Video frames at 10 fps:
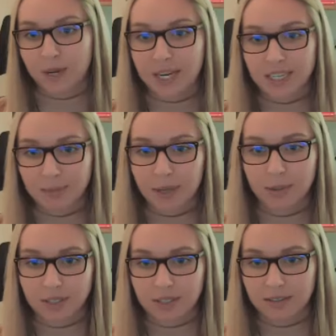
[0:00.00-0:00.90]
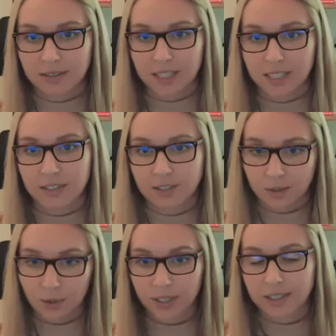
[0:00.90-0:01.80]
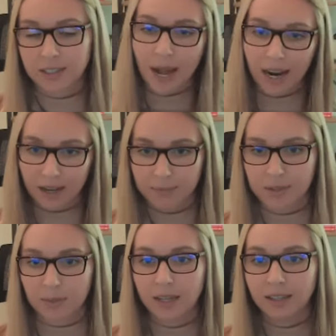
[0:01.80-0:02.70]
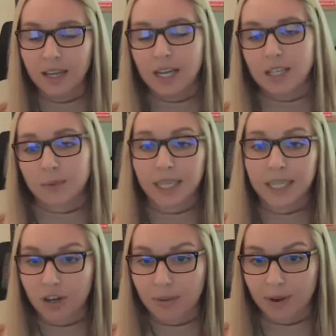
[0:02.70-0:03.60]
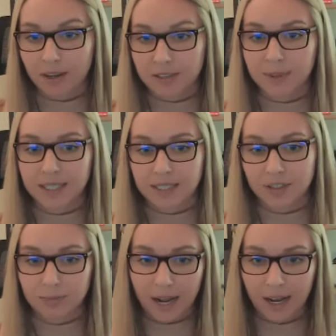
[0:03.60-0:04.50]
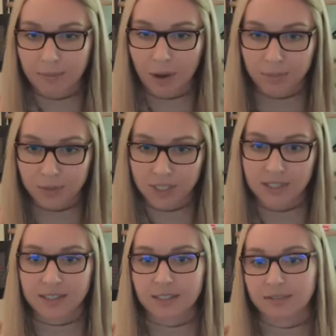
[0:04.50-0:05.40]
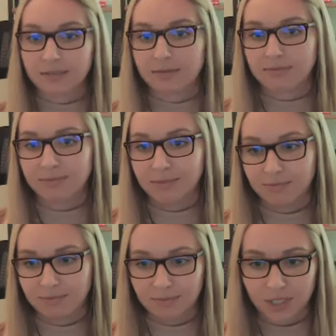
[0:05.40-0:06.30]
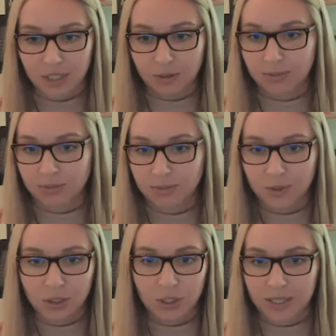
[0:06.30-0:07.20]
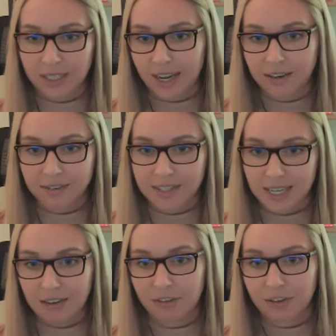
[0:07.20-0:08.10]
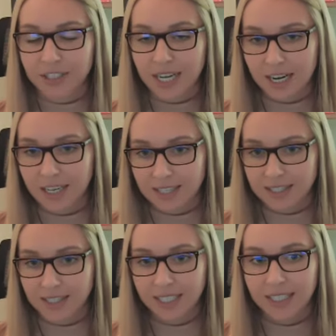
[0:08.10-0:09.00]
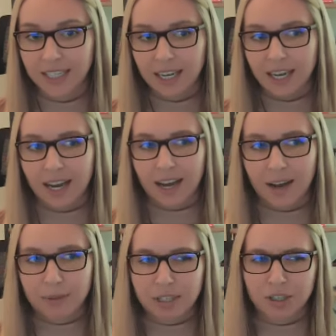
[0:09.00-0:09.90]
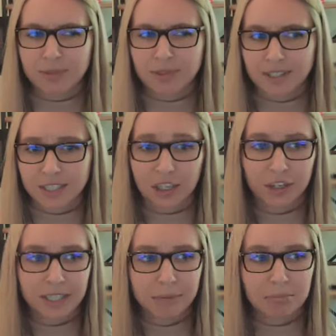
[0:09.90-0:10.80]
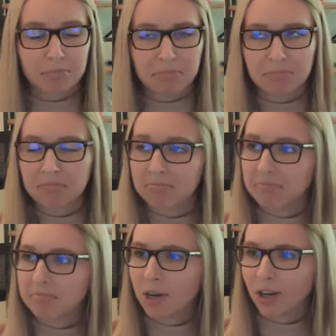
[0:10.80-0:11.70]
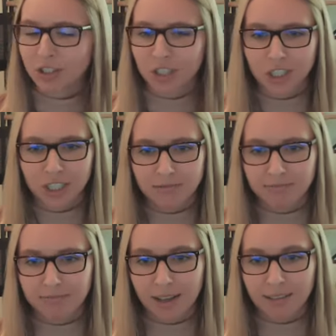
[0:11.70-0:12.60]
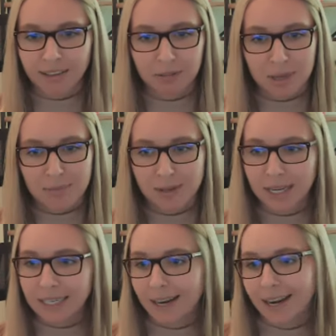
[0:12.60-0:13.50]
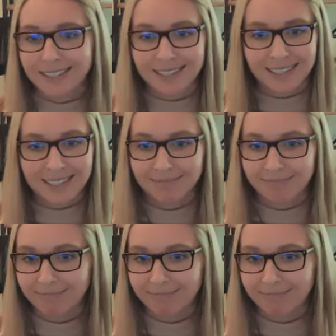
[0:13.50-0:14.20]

need to be able to to store and to back up as well. So we like Dropbox because there's backup options, and you know, you can kind of save your data easily. In terms of the security, not sure. I think maybe I need IT.